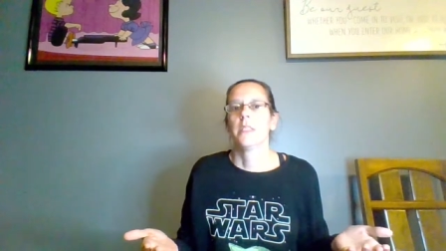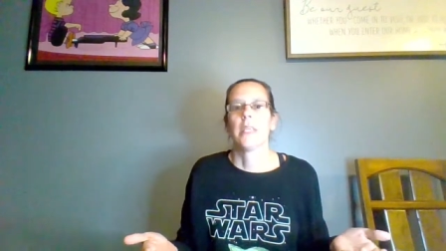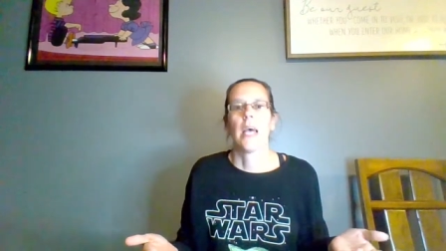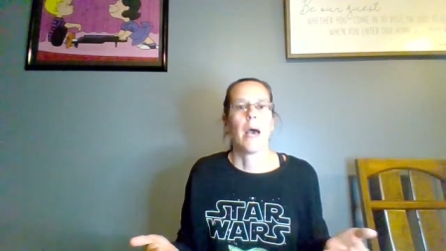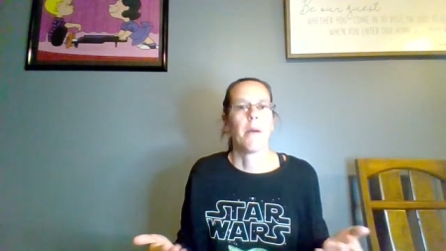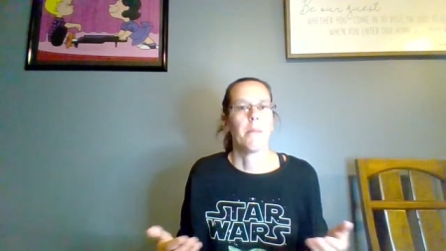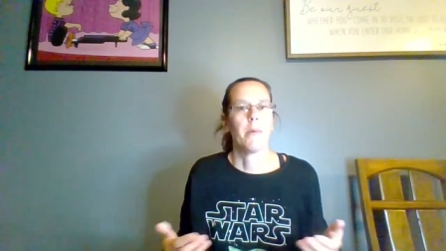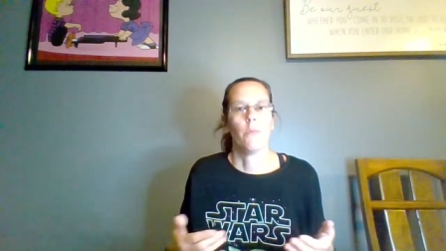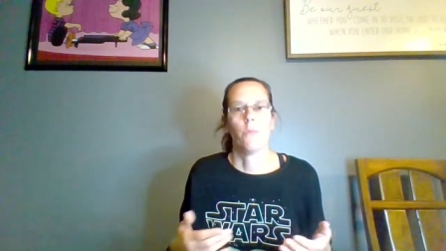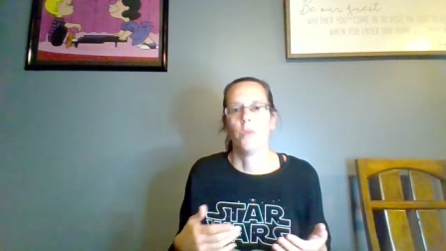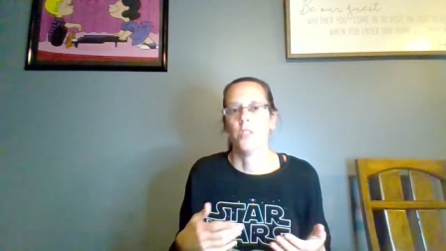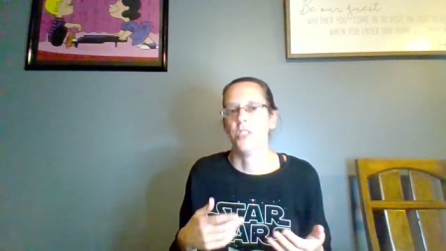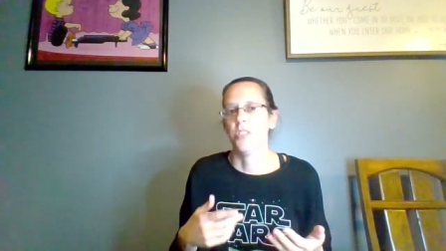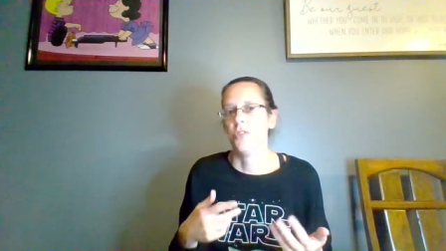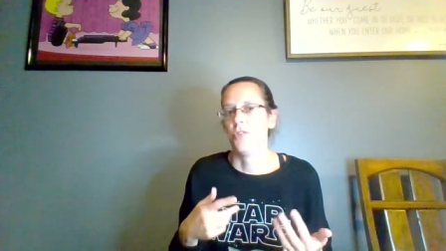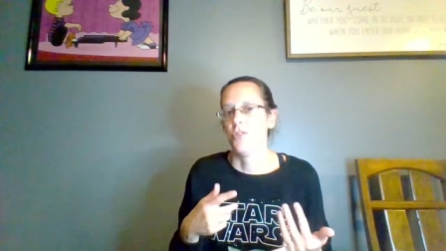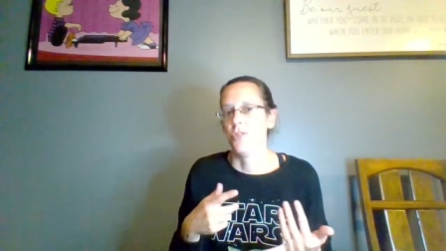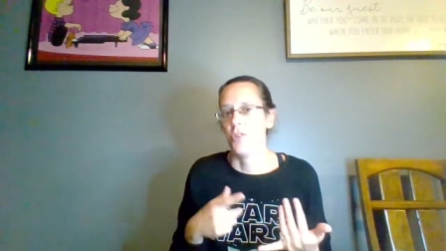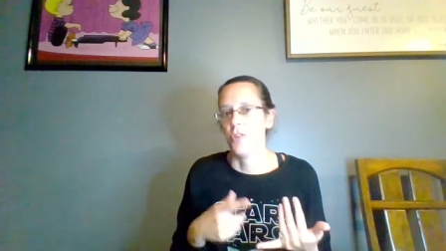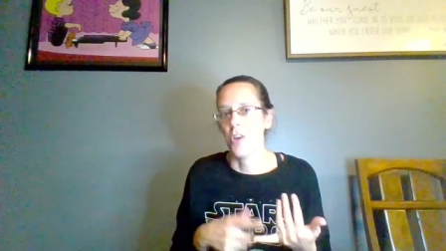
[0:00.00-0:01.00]
Simon
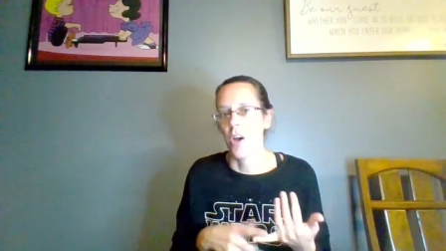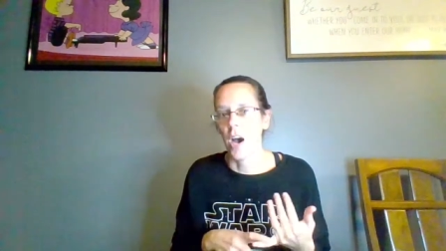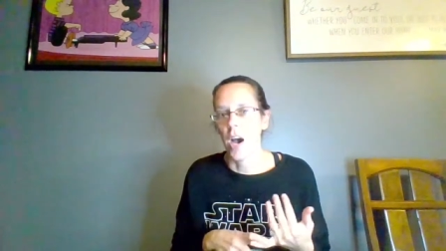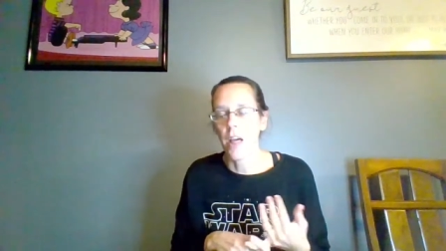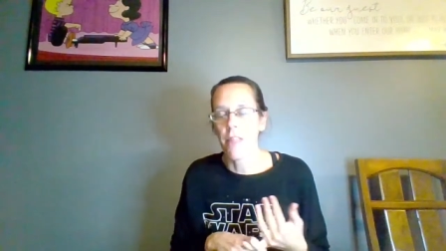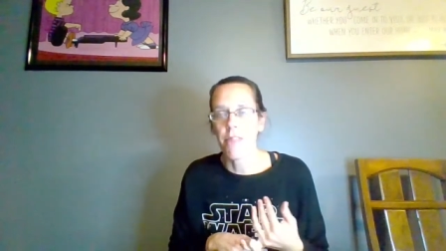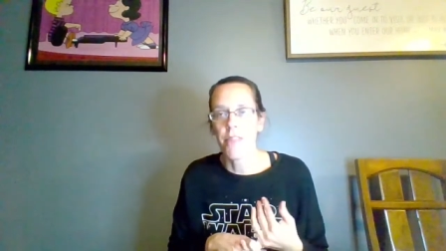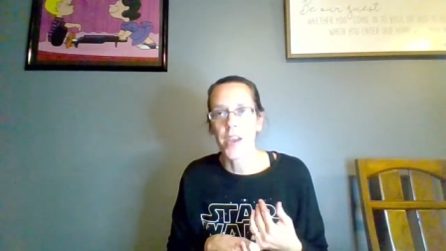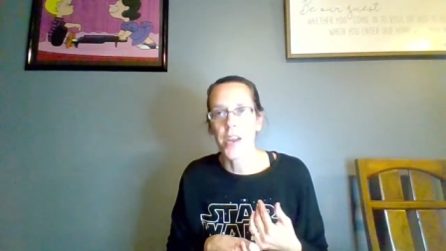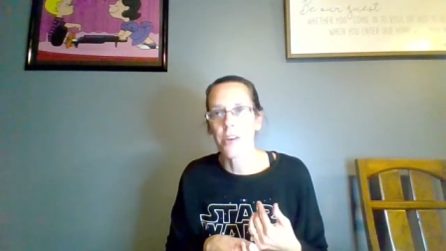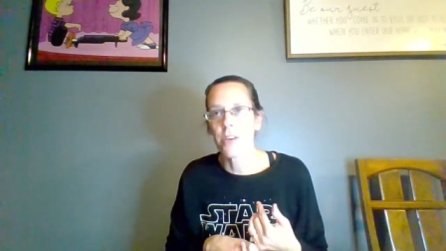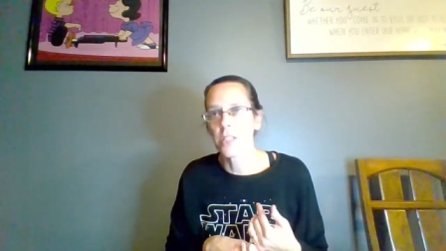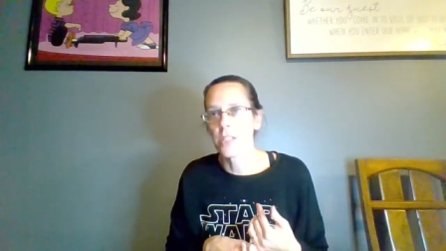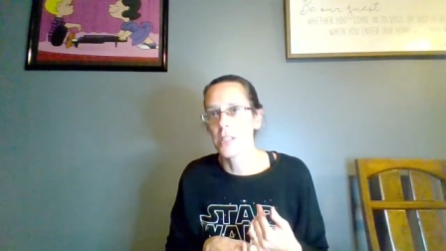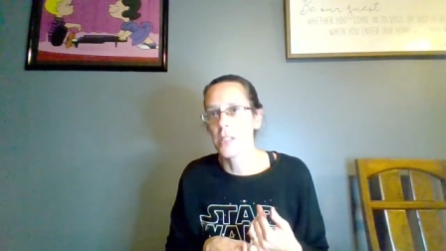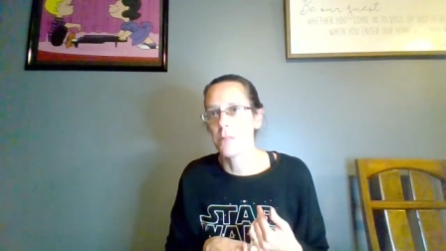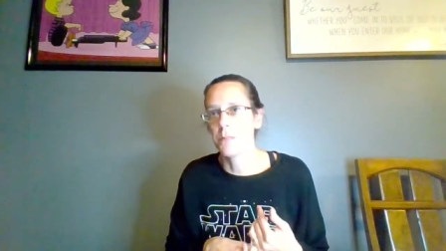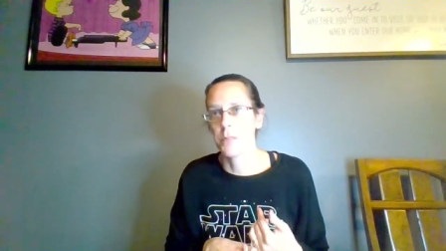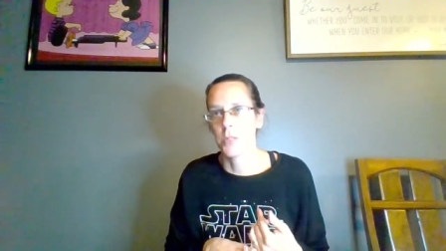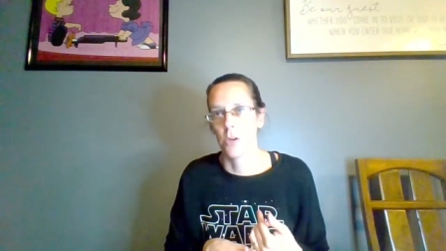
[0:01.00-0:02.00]
was not there
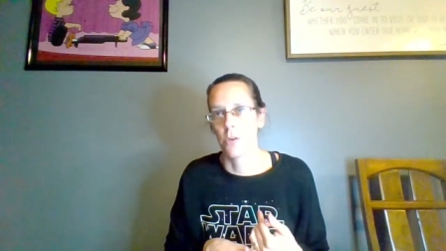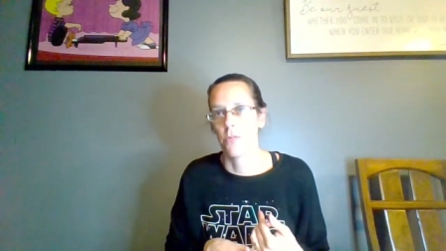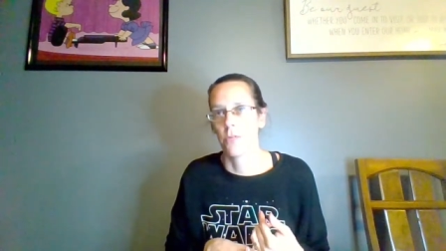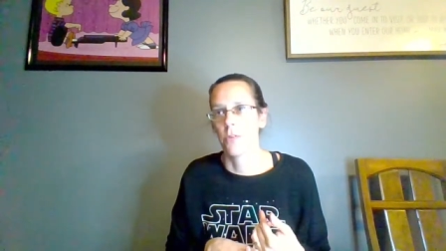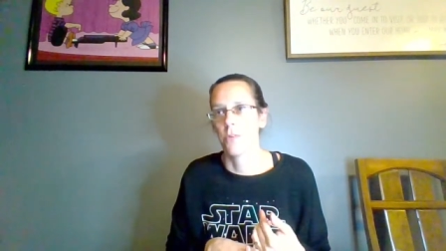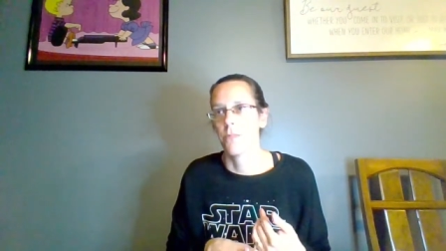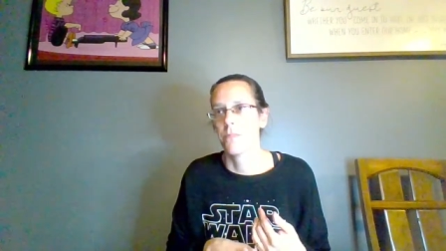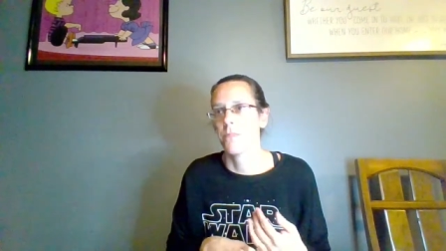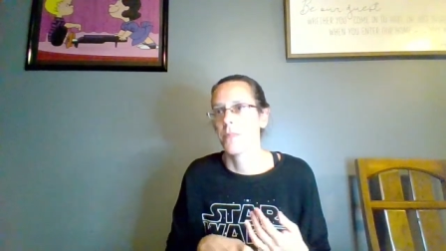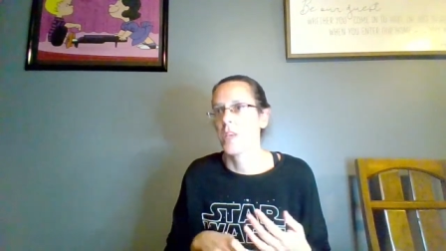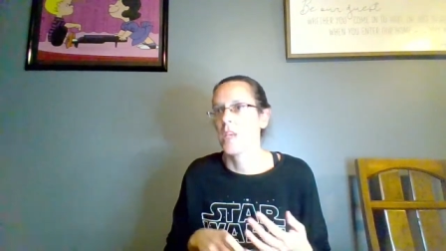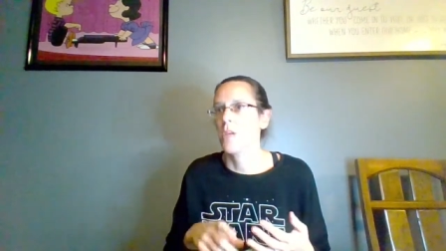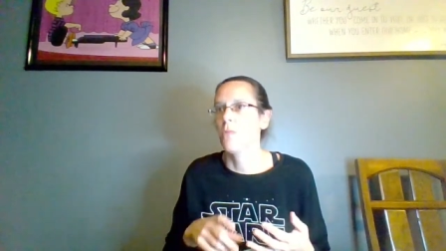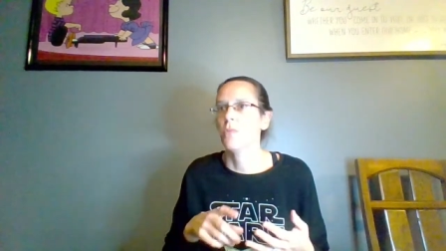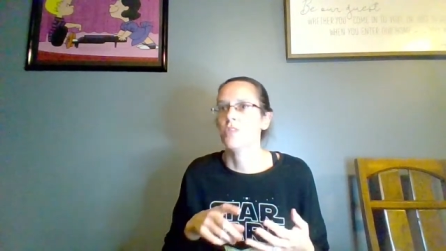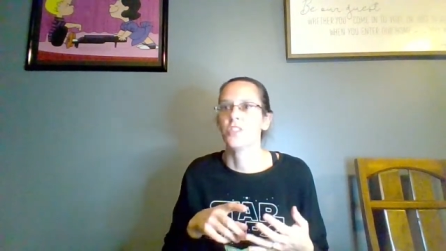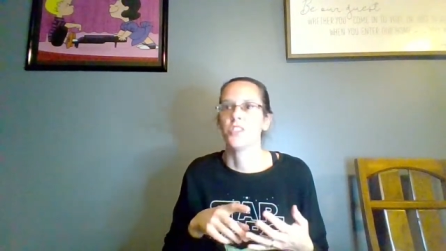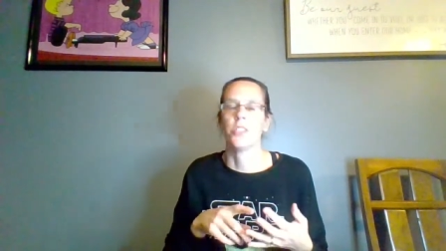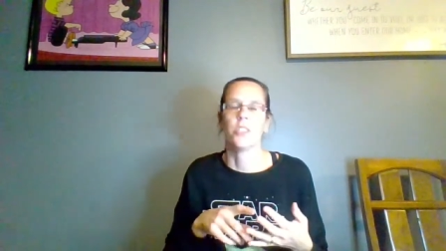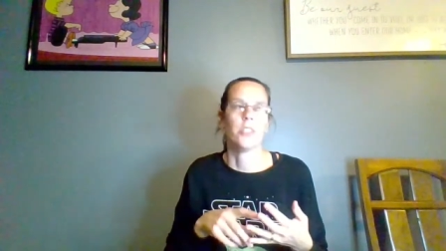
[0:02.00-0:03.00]
as an observer.
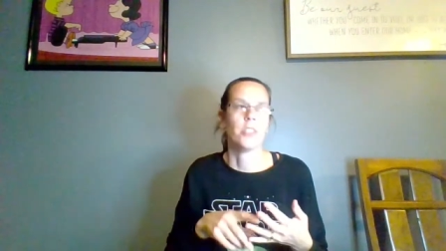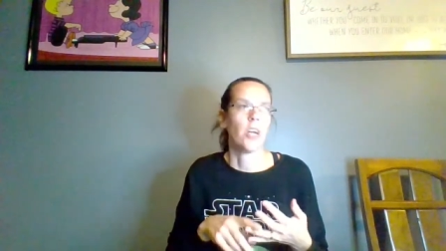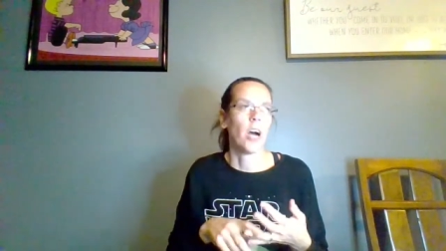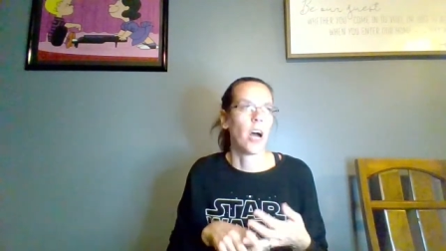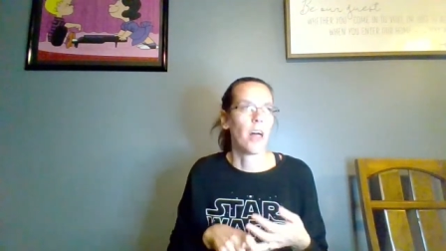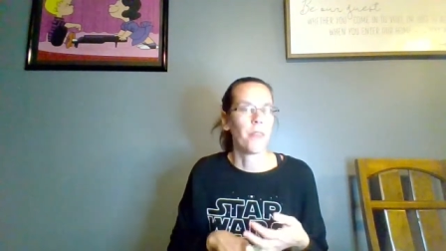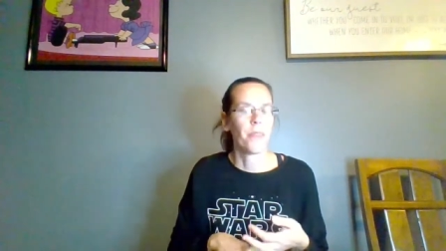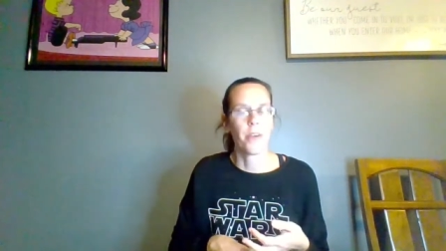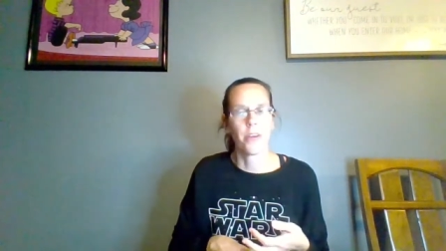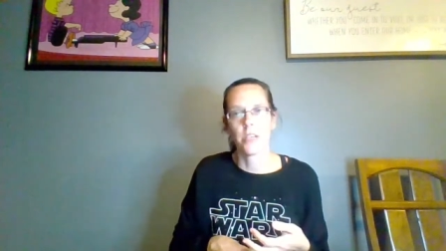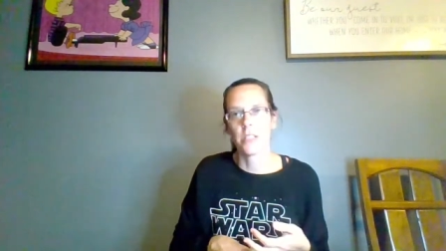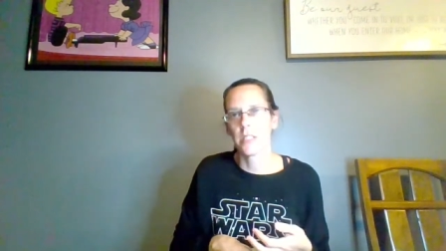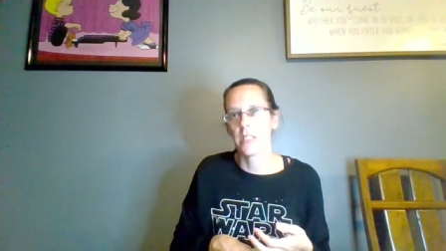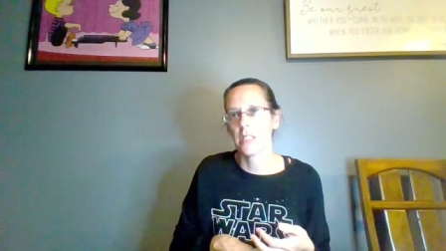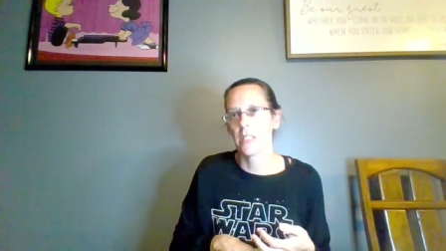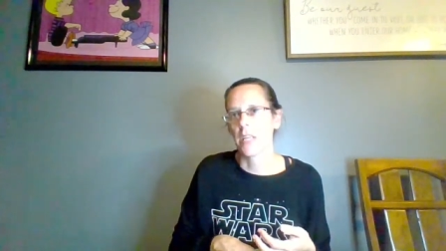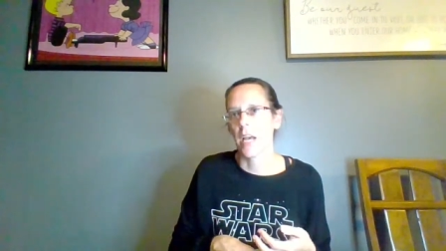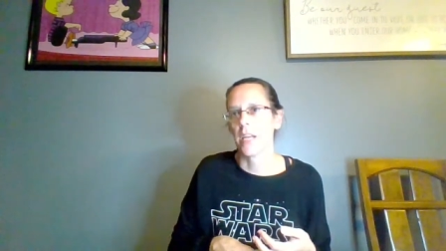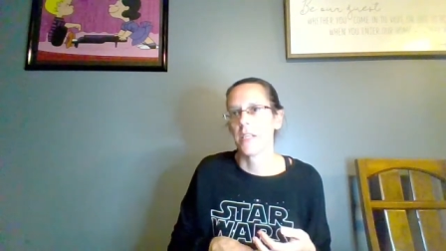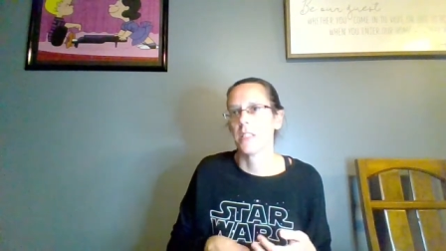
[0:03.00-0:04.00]
He was not there as
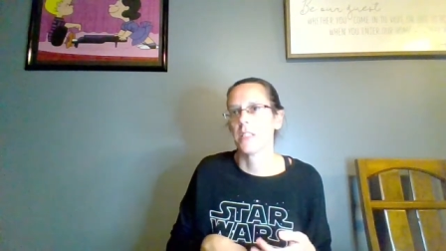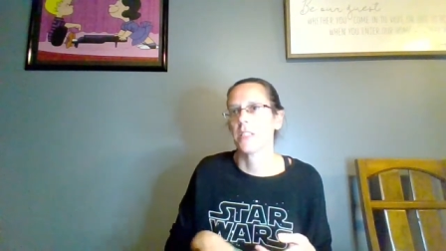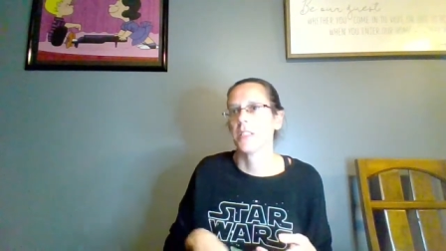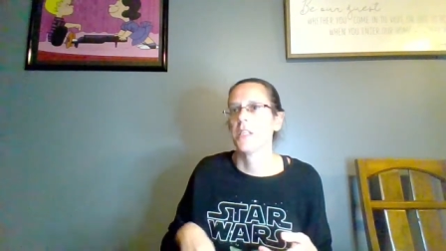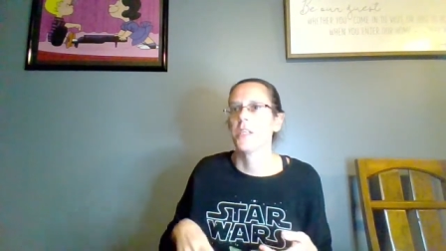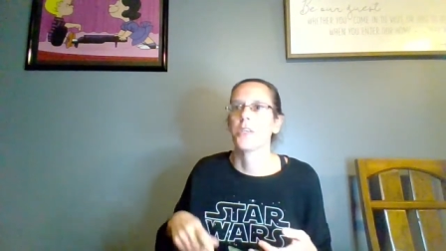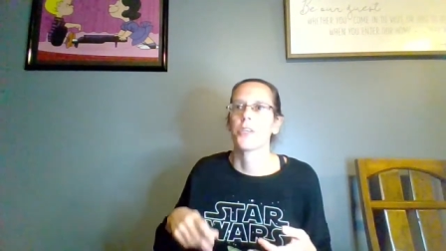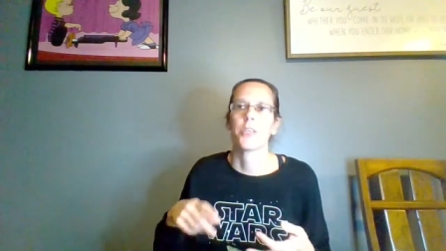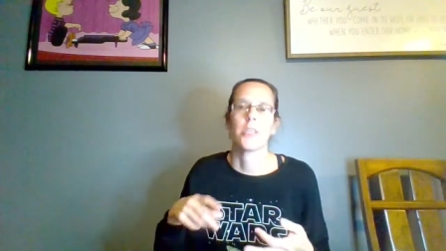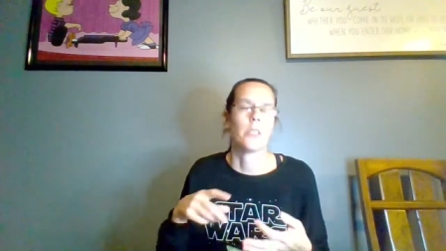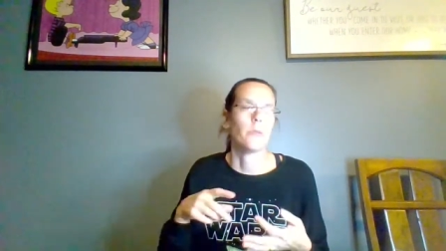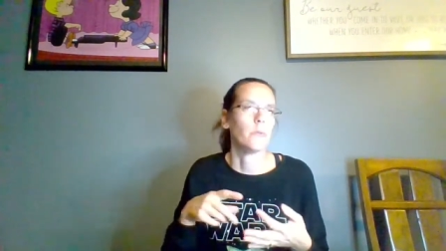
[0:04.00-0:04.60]
a sightseer.